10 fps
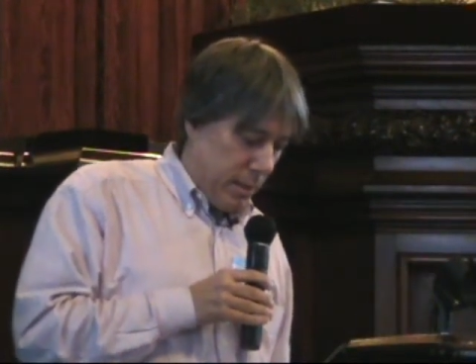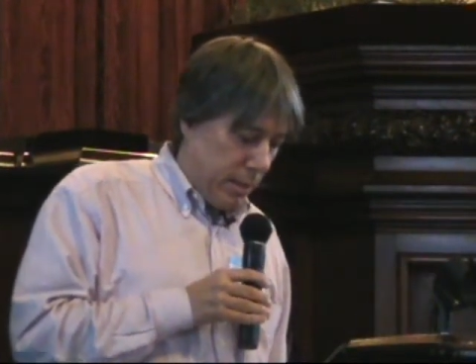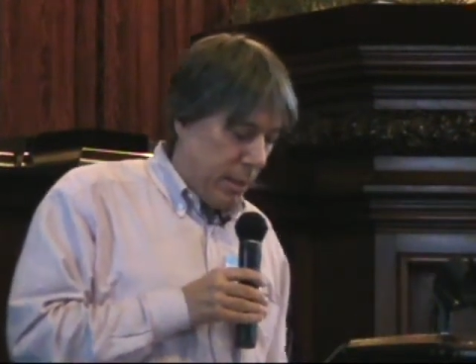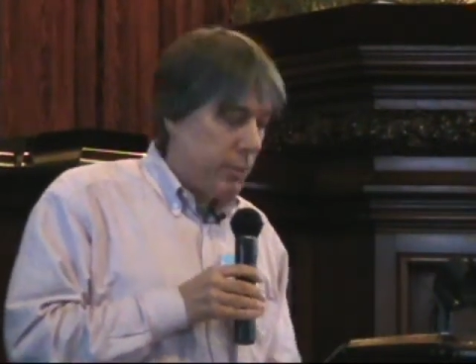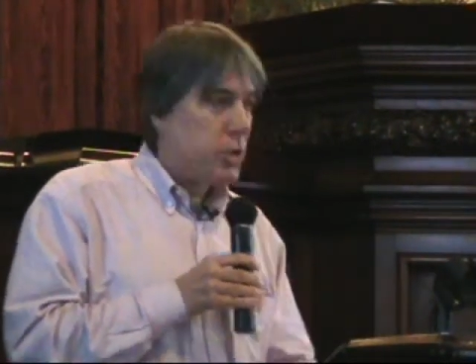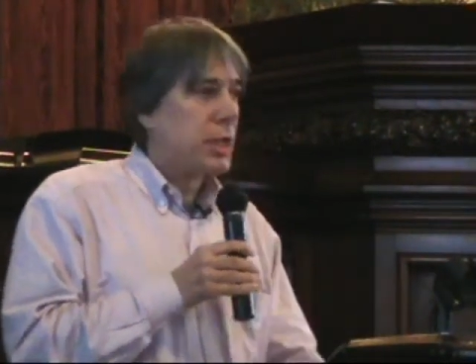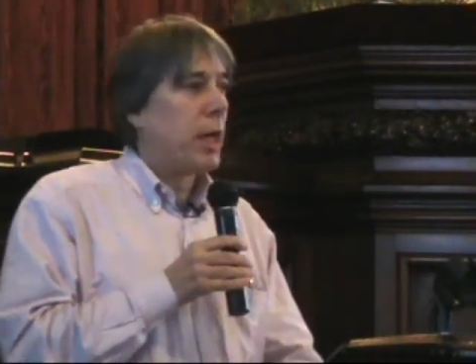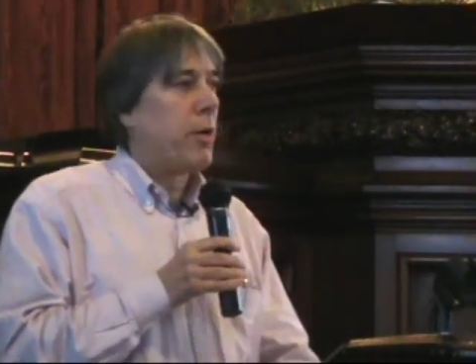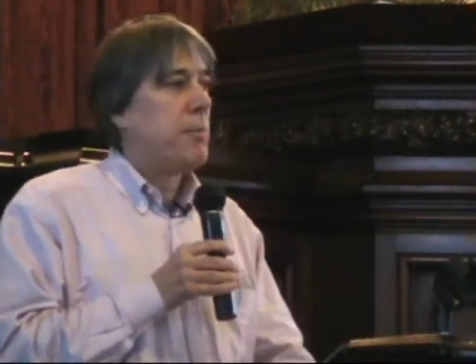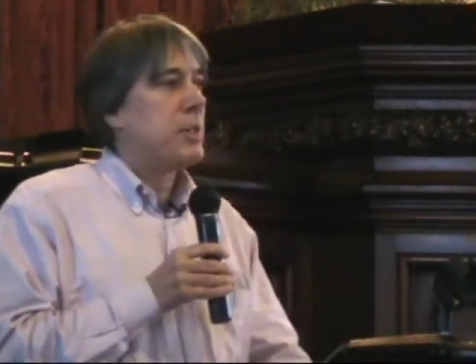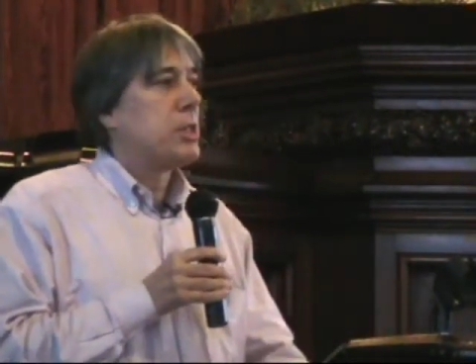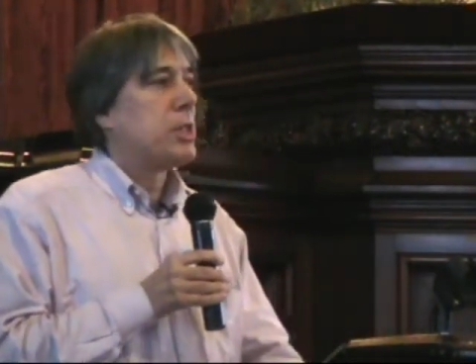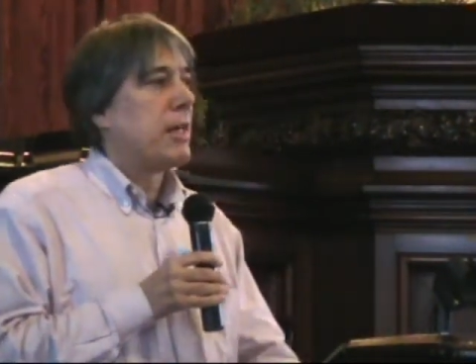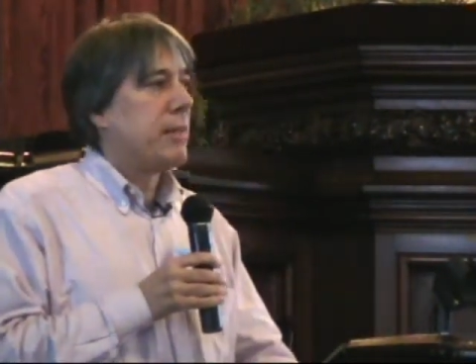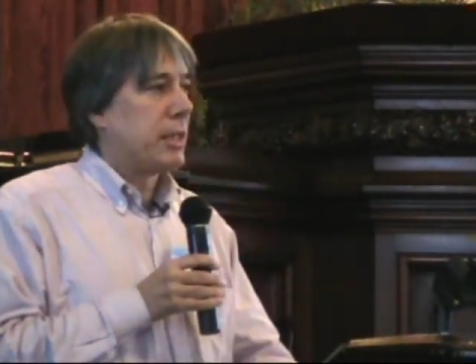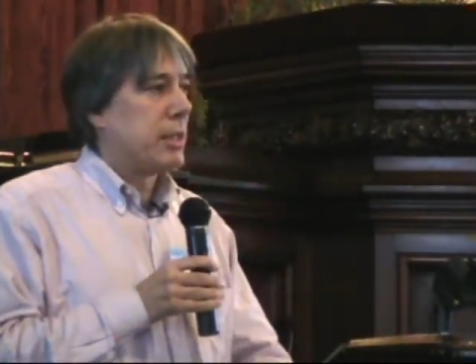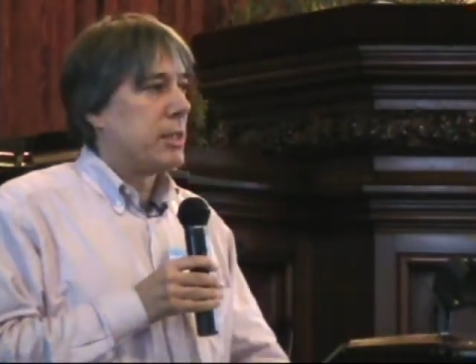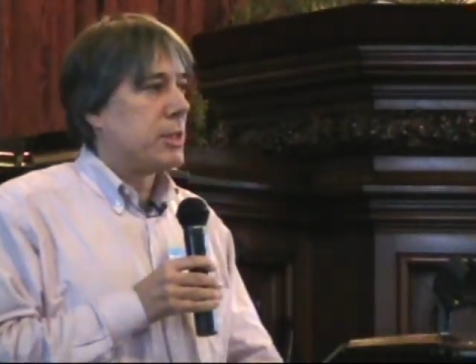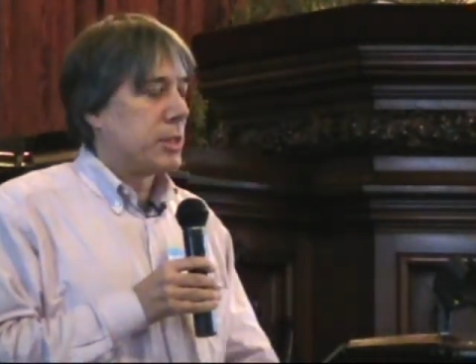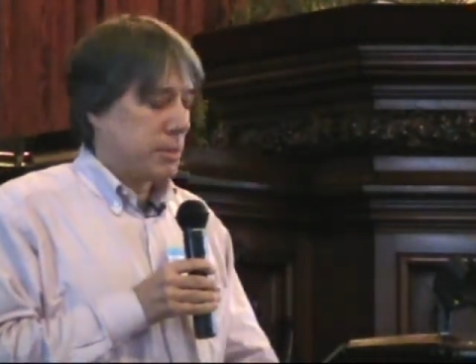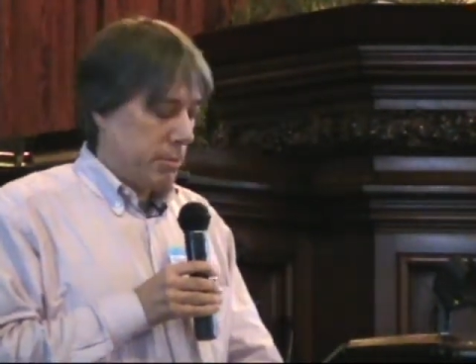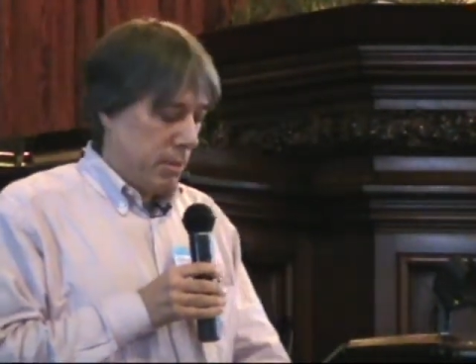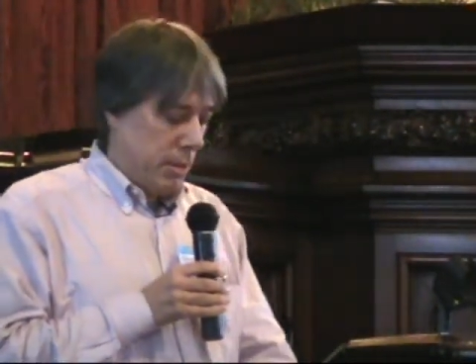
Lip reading: Another scary message, I think, is